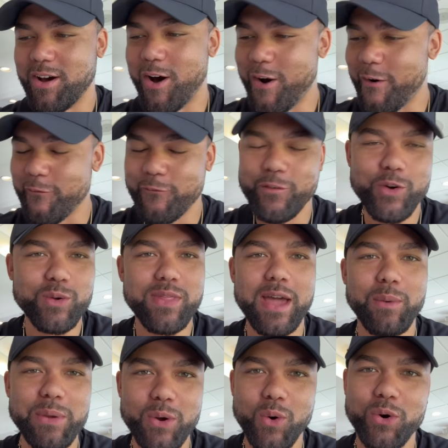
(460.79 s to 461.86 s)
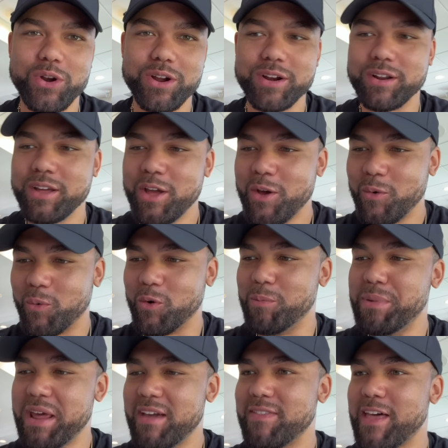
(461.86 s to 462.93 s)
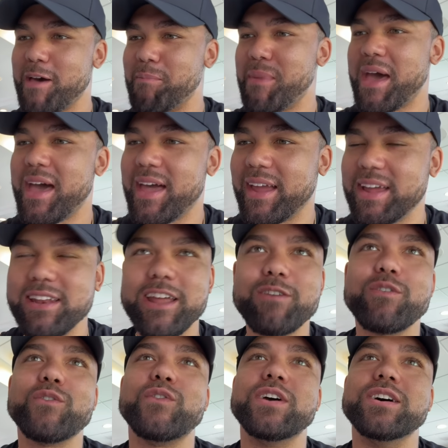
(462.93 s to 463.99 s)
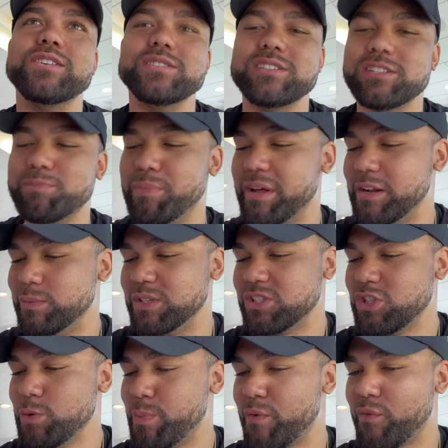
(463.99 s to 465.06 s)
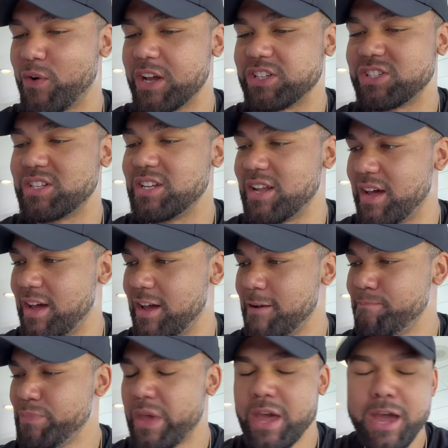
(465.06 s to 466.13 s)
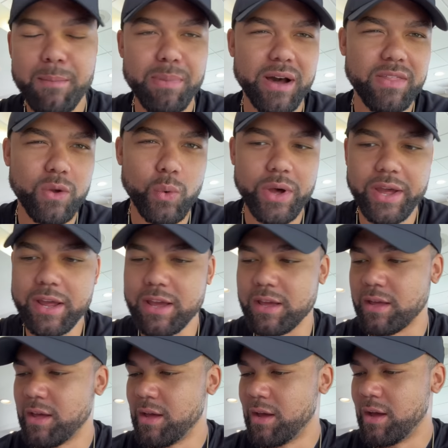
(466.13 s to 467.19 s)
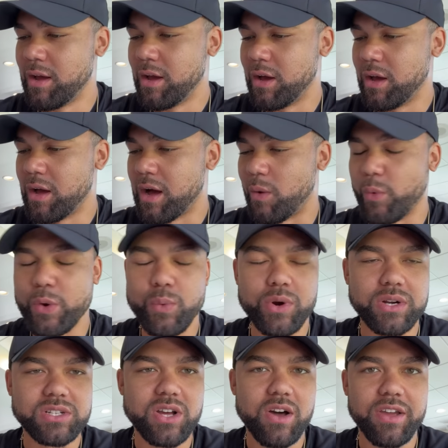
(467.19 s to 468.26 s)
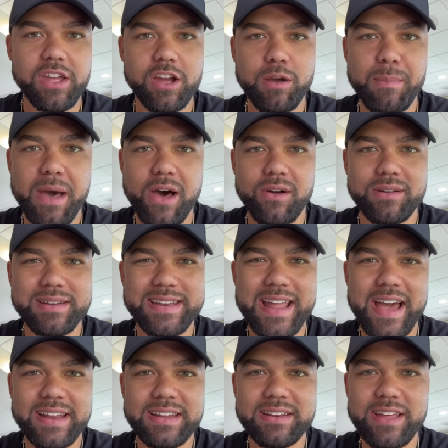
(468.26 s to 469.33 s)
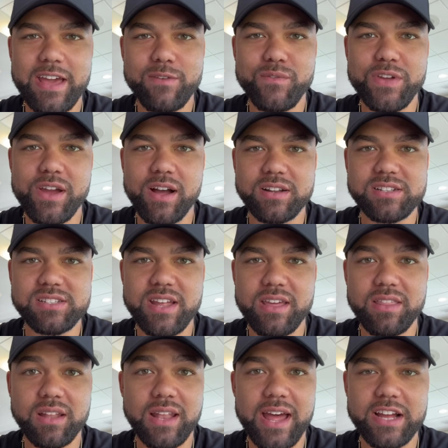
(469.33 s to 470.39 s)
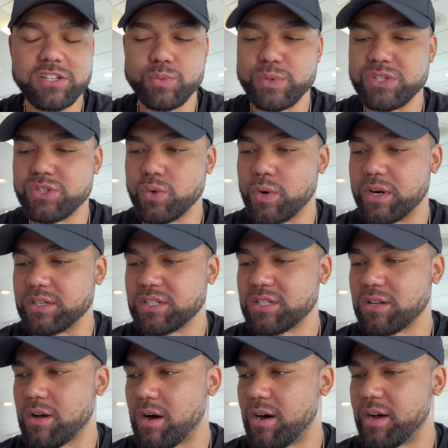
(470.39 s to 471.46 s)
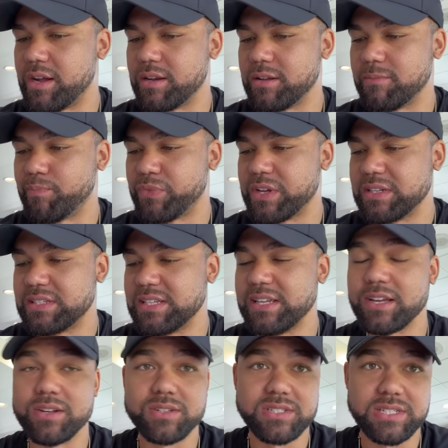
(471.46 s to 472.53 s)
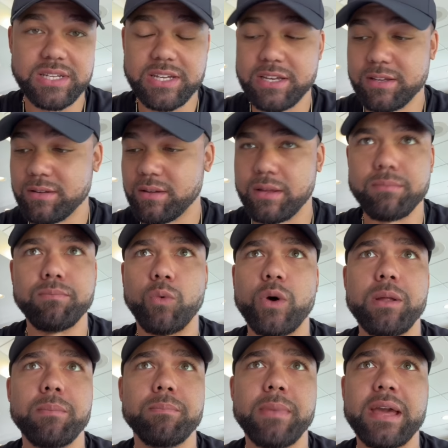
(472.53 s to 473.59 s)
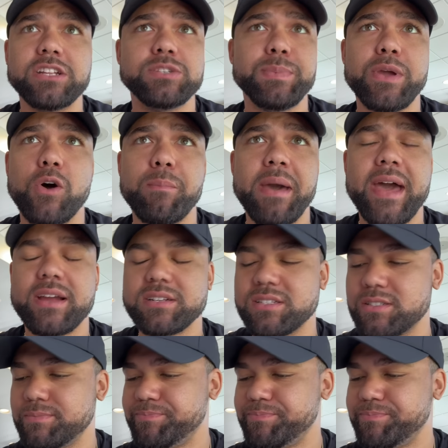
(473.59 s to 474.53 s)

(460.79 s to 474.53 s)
our food that we ordered will be in that bag. It never fails. But it was super fresh today. By the way, we were talking about 90 Day Fiance, The Last Resort on TLC and what, HBO Max?